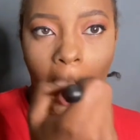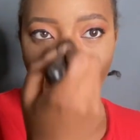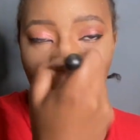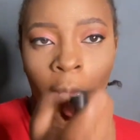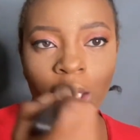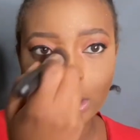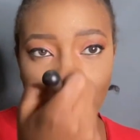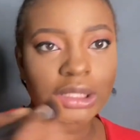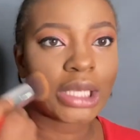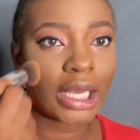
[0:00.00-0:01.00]
Her
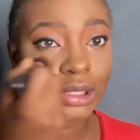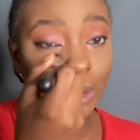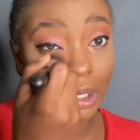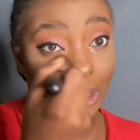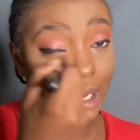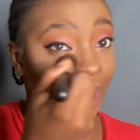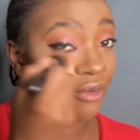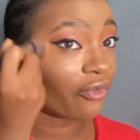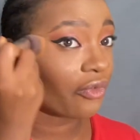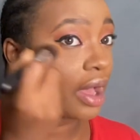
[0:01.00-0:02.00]
sister is looking like
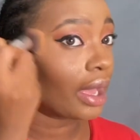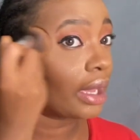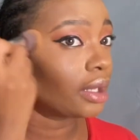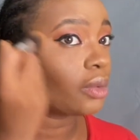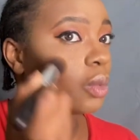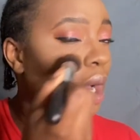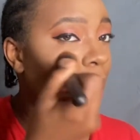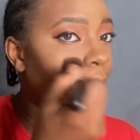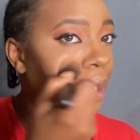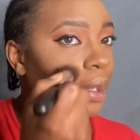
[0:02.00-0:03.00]
fine
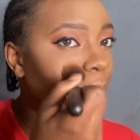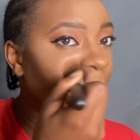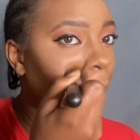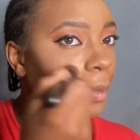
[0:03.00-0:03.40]
wine.